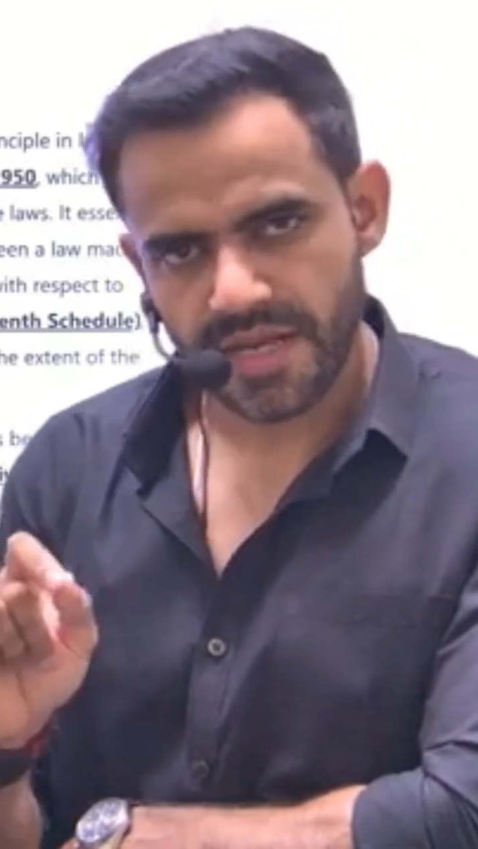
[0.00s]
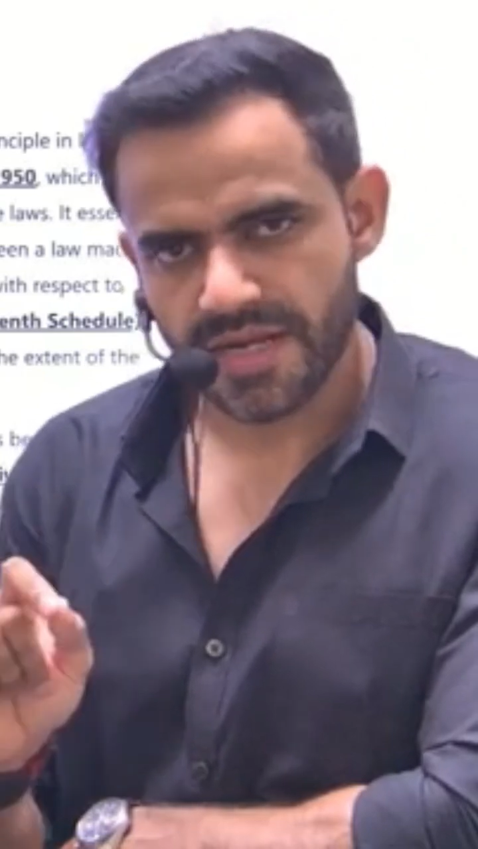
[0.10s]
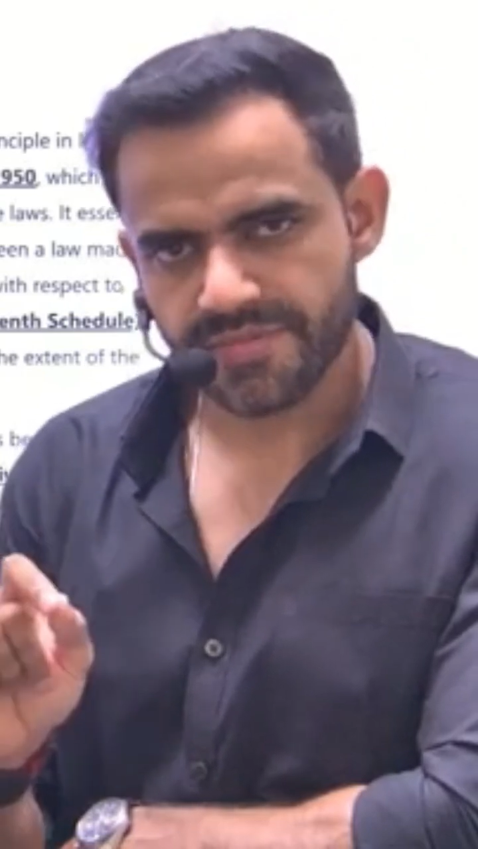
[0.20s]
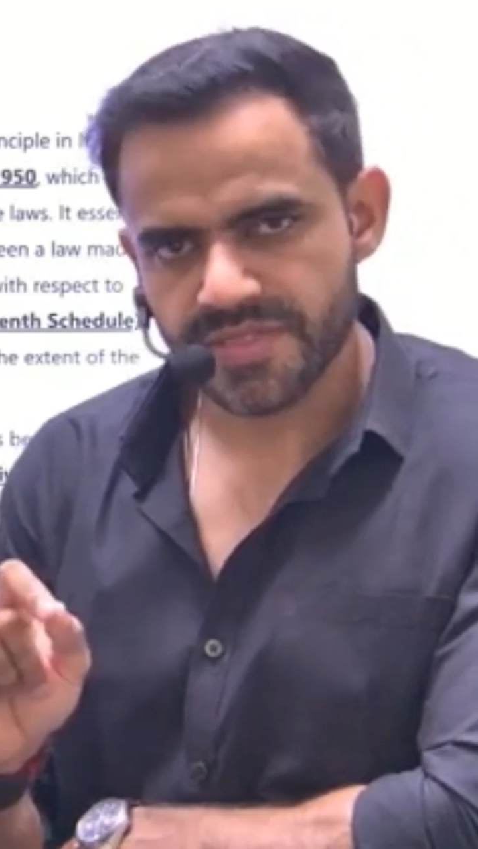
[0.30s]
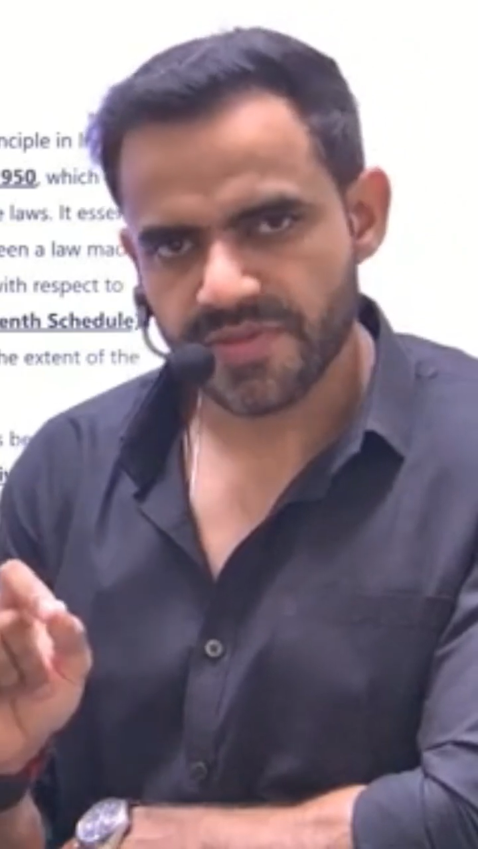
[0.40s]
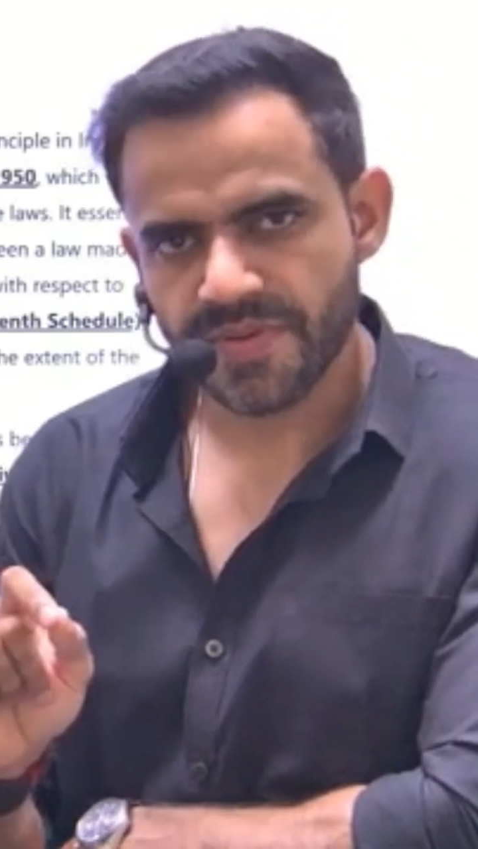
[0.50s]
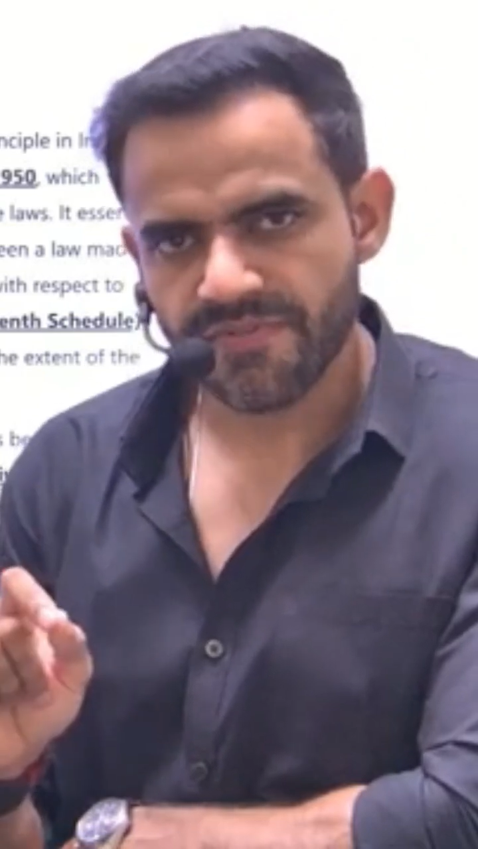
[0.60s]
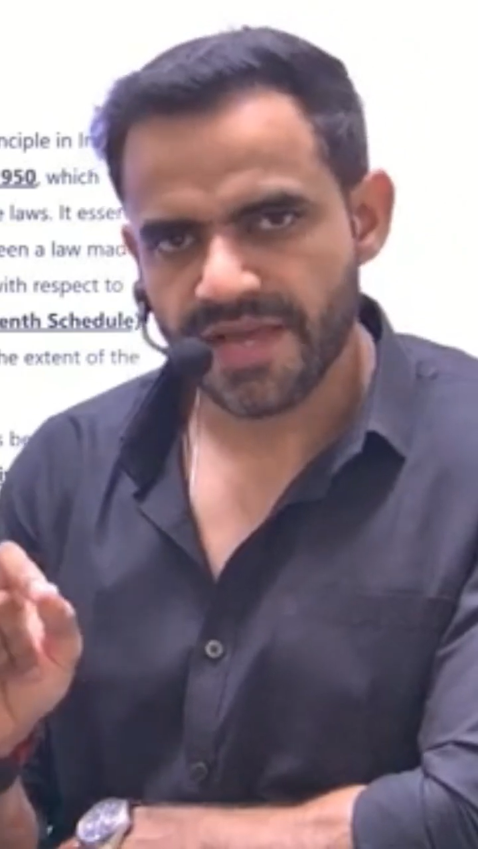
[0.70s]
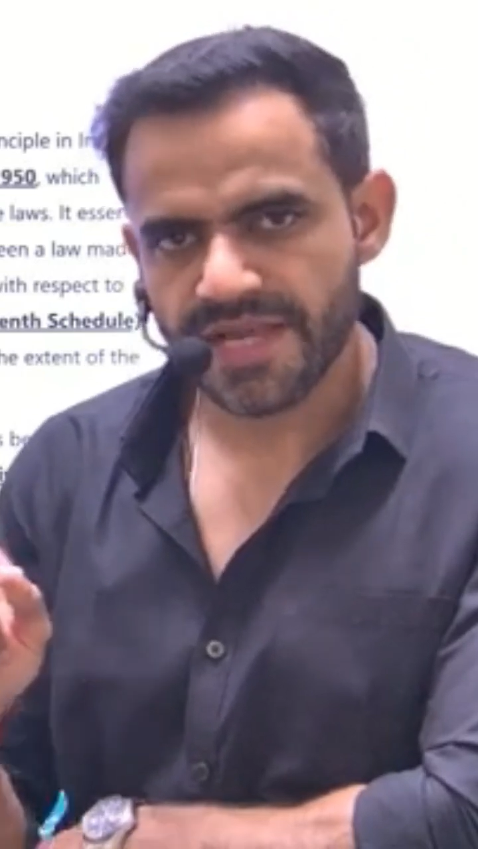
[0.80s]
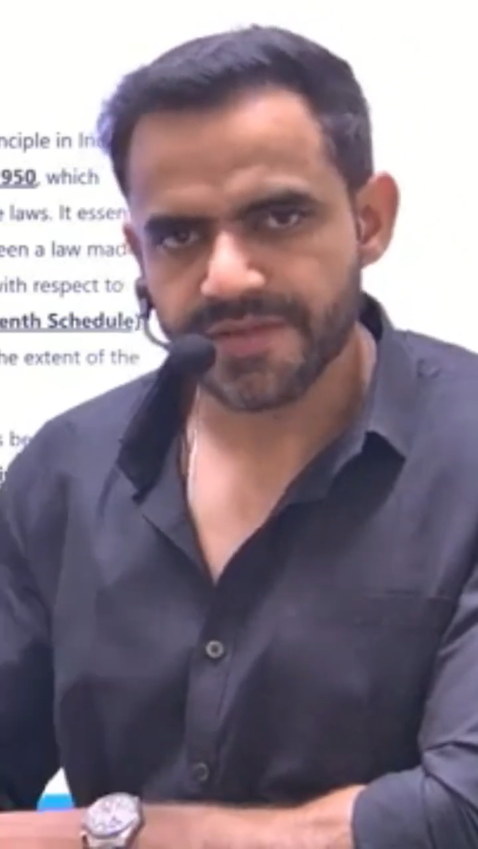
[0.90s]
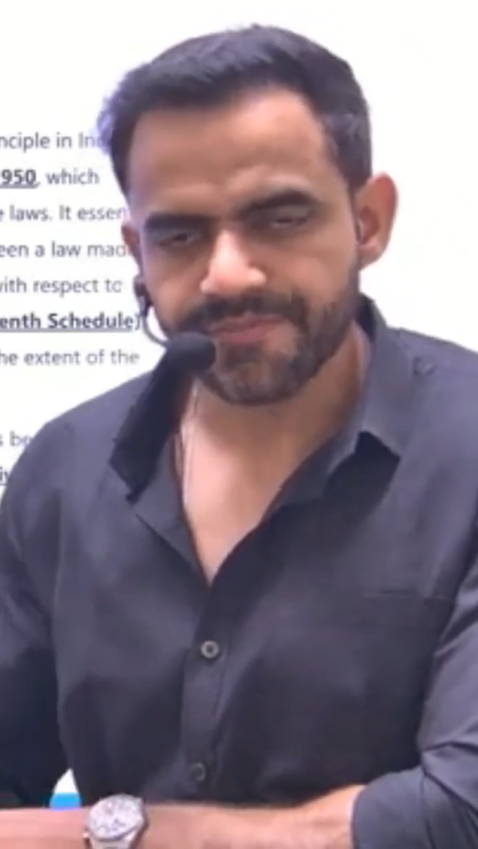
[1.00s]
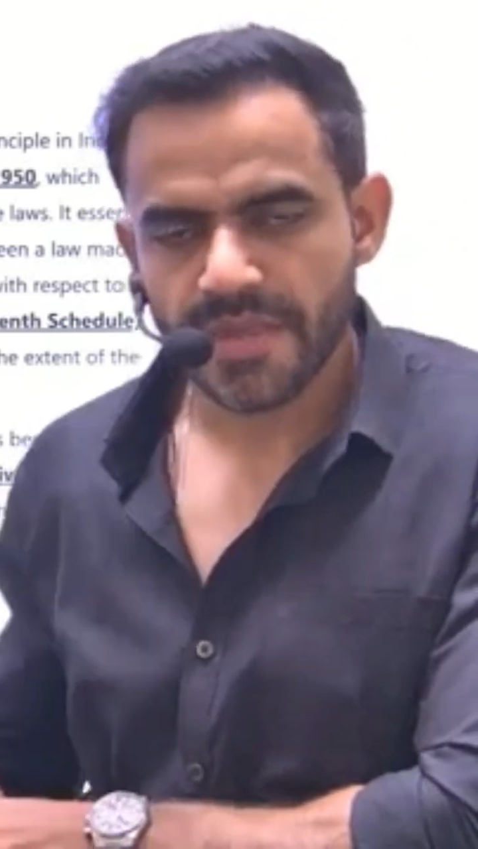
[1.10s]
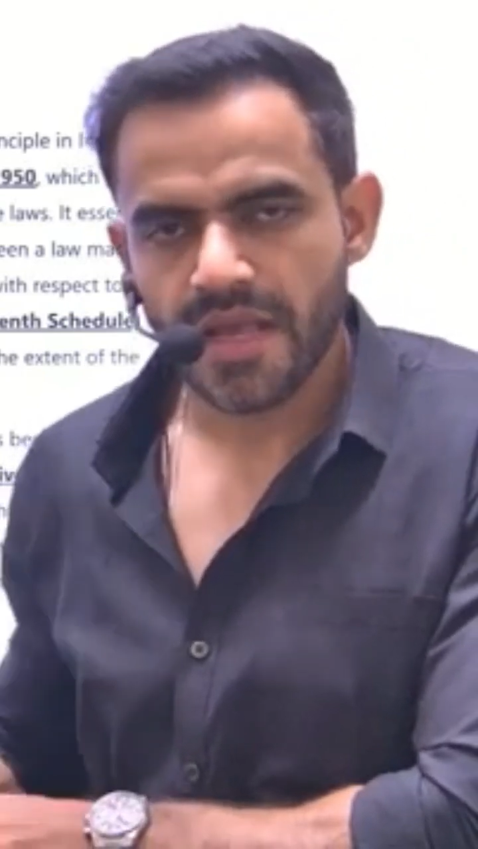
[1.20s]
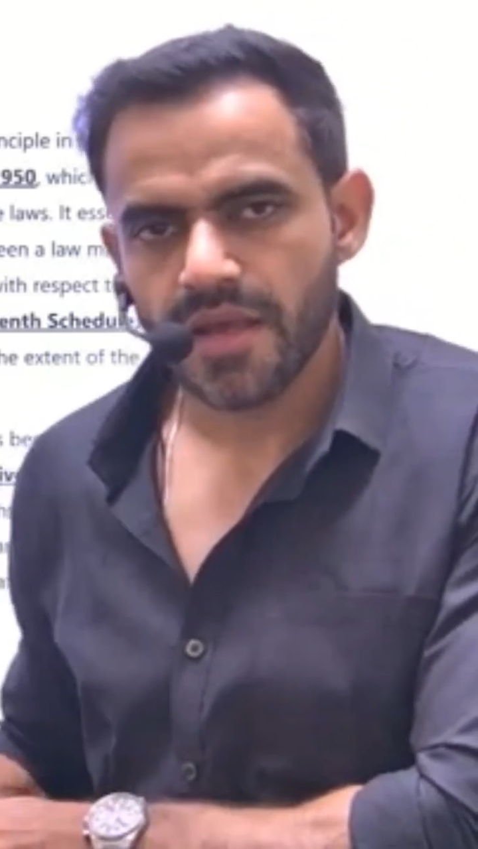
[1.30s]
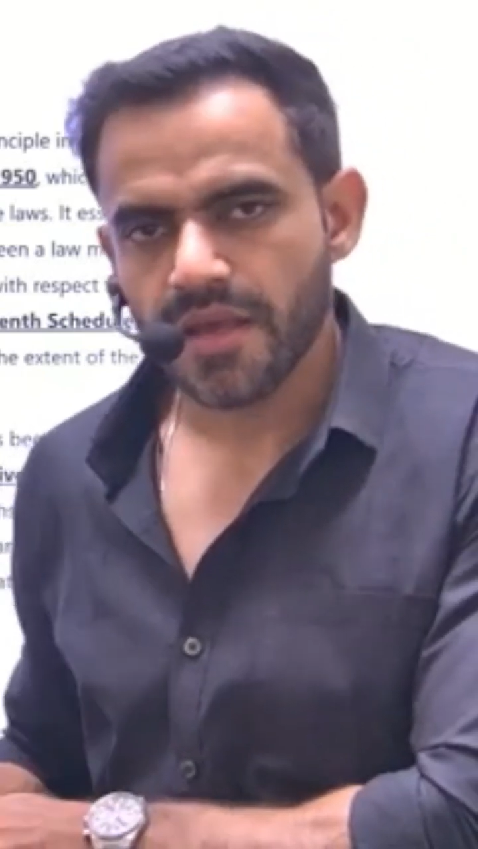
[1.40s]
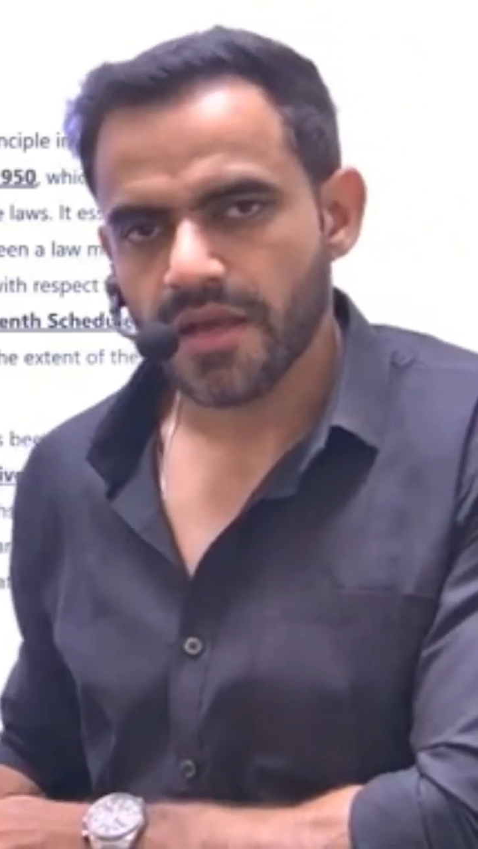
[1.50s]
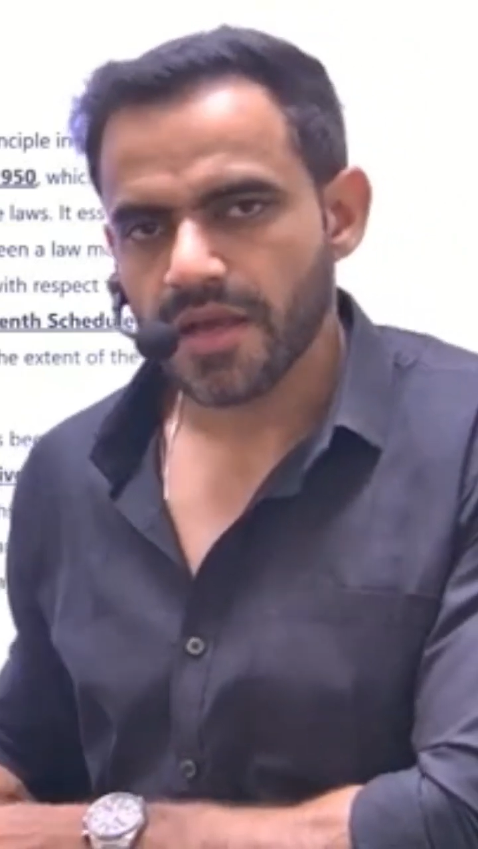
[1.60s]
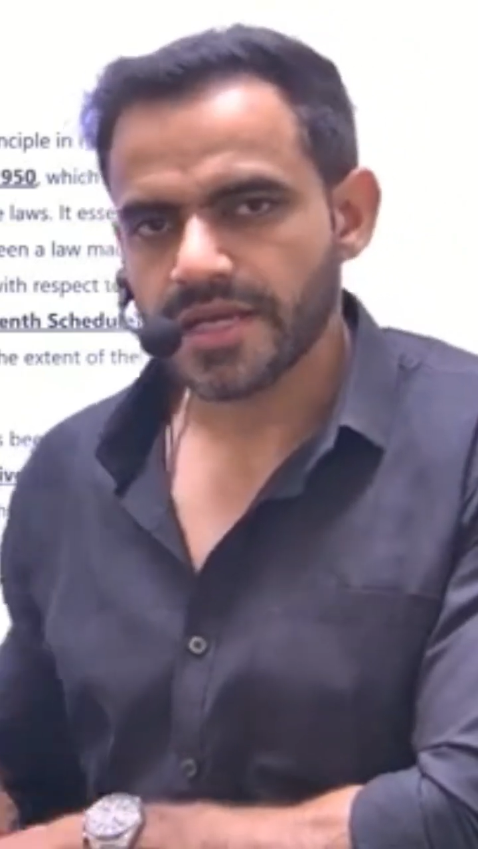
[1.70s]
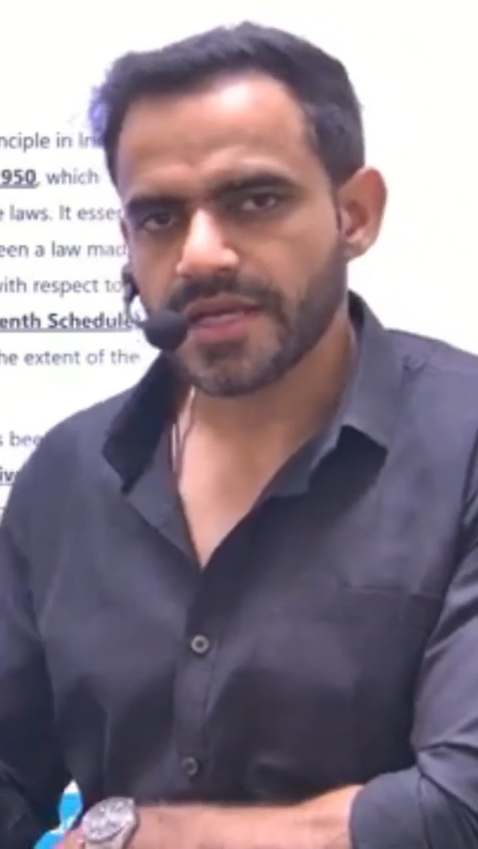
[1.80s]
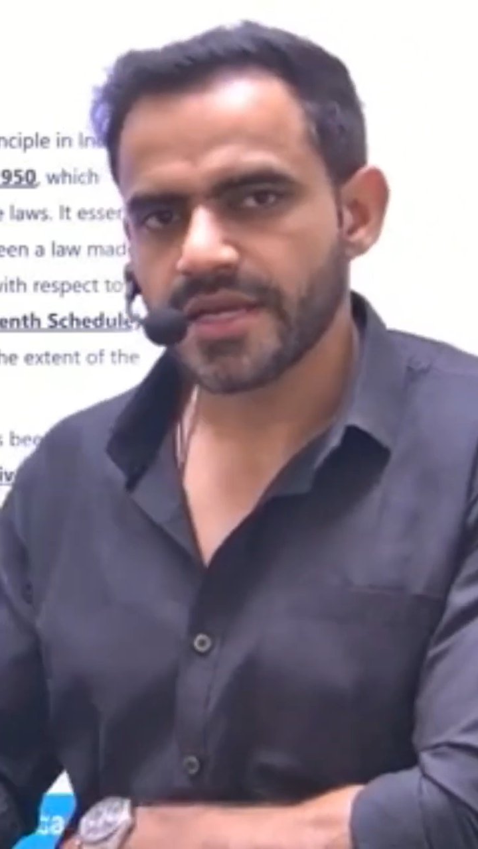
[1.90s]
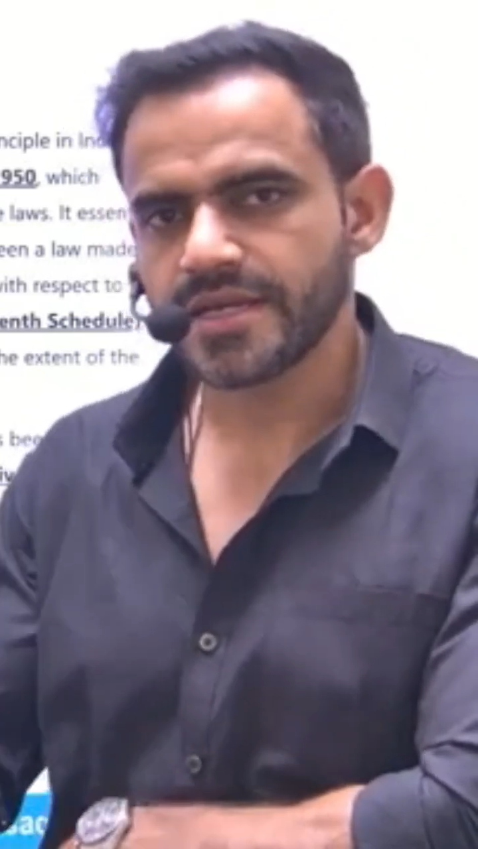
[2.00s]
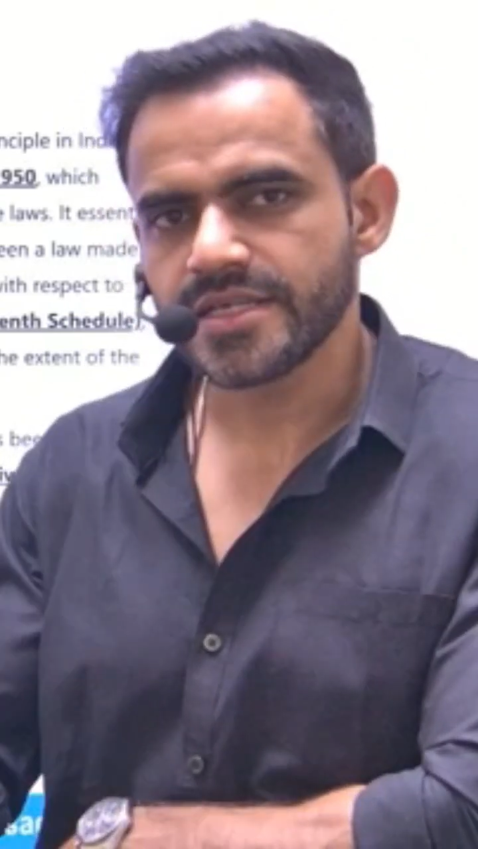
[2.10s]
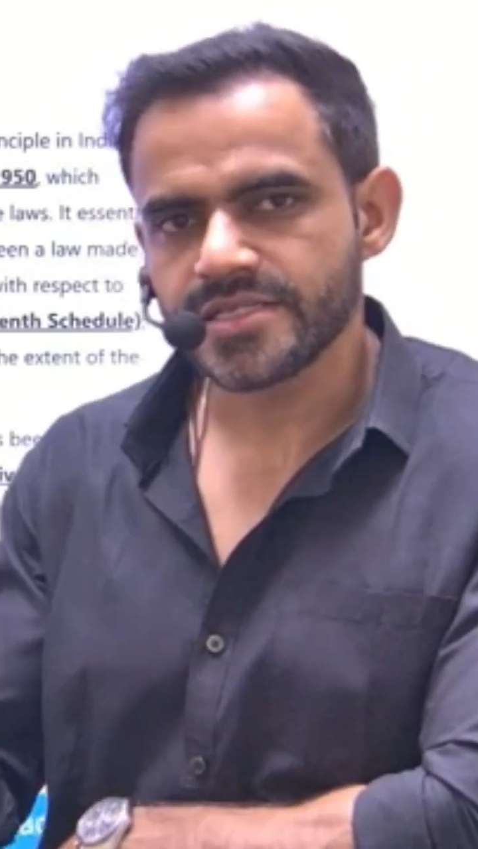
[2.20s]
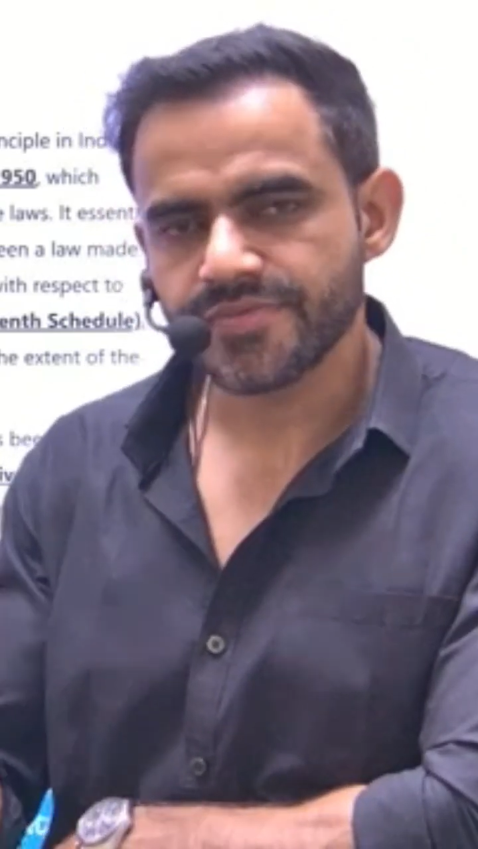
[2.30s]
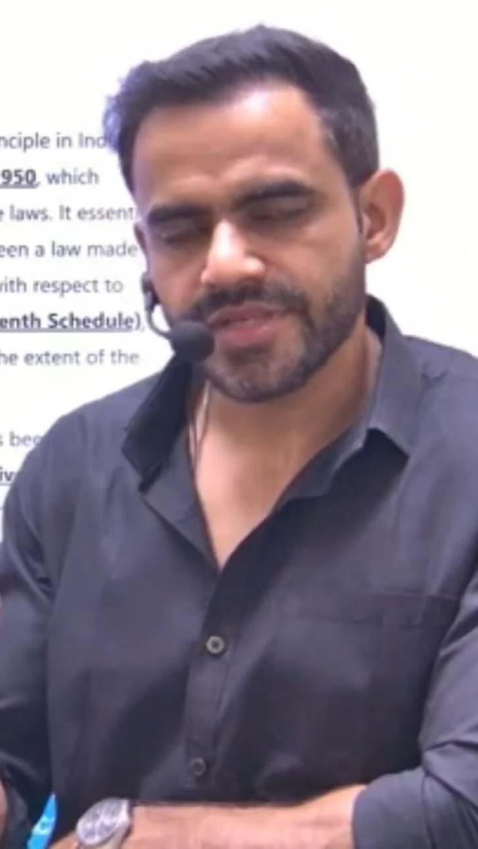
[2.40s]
Let me simplify it. Concurrent list